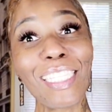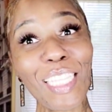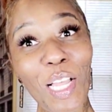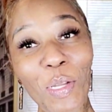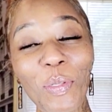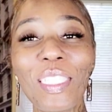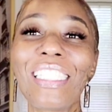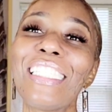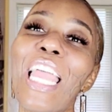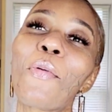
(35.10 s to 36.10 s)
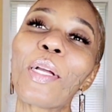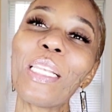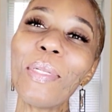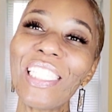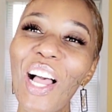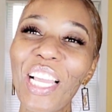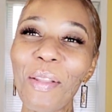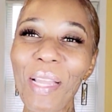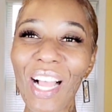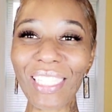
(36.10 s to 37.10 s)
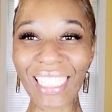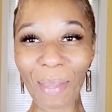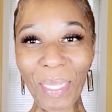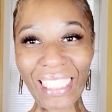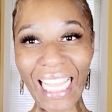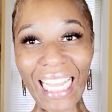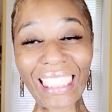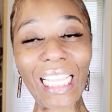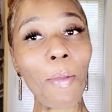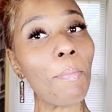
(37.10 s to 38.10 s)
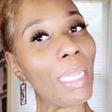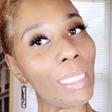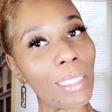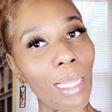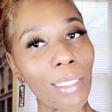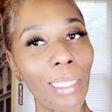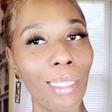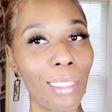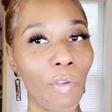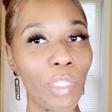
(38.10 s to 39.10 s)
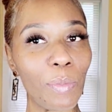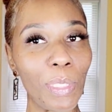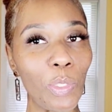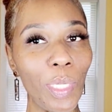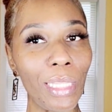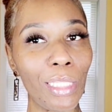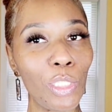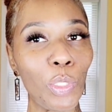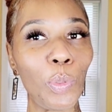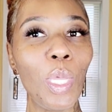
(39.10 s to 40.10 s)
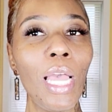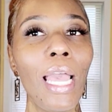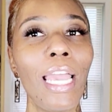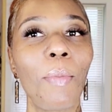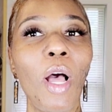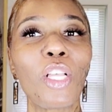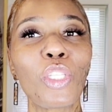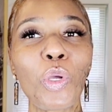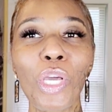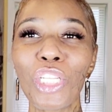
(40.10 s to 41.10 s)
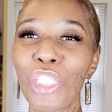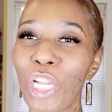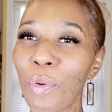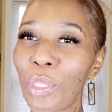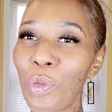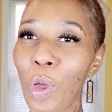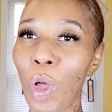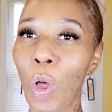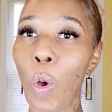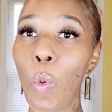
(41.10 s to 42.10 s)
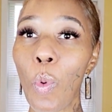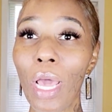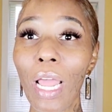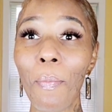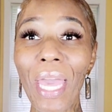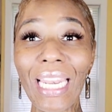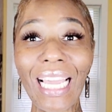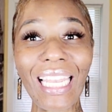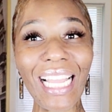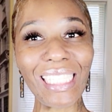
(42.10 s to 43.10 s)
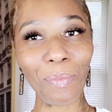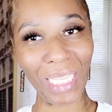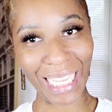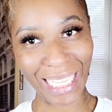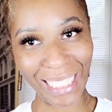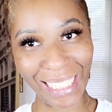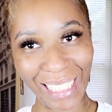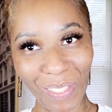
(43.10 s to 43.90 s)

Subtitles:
So today we're going to be talking about tummy tucks, mini tucks, and the difference between the two. And I'm also going to share with you all what a peniculectomy is.